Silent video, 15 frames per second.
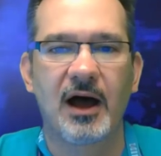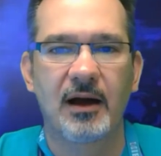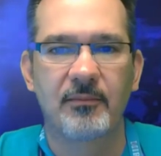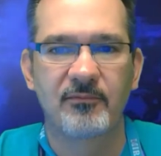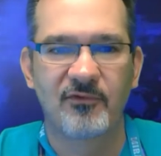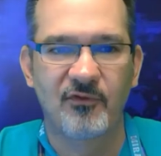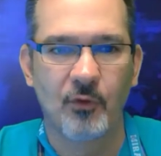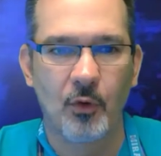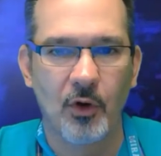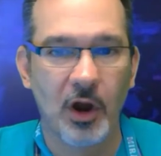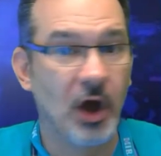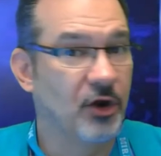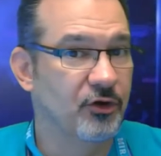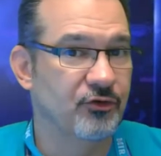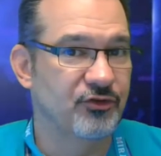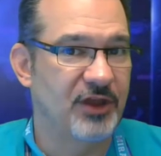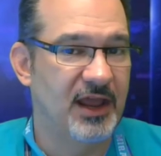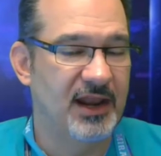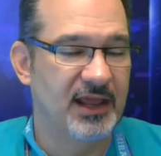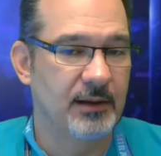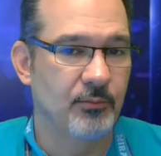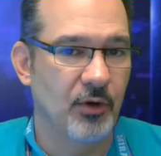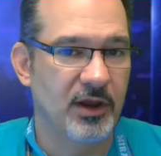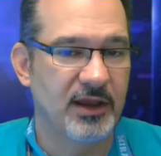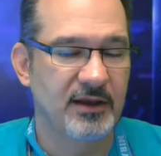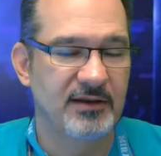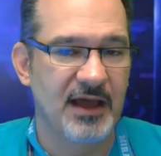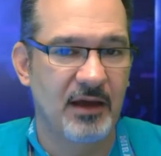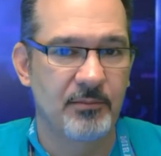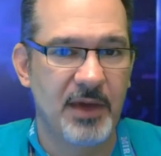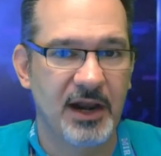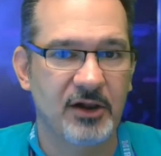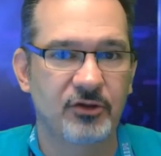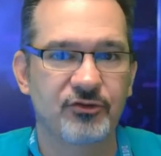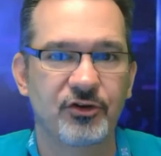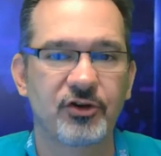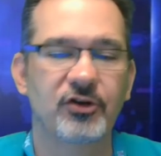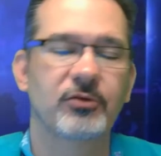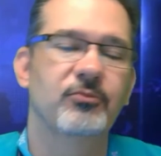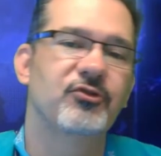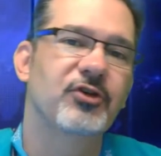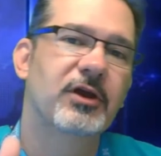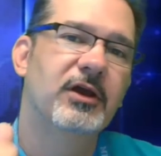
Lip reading: for understanding and breaking down medical terms.